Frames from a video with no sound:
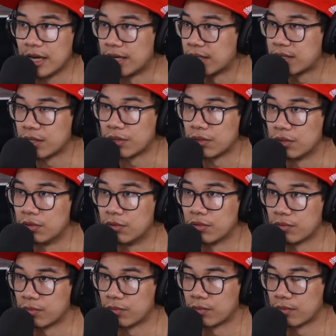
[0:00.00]
until
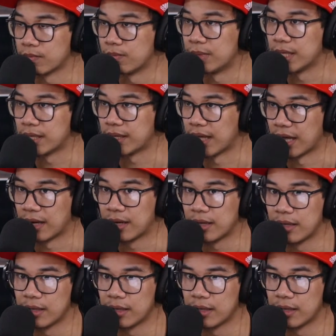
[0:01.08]
you meet that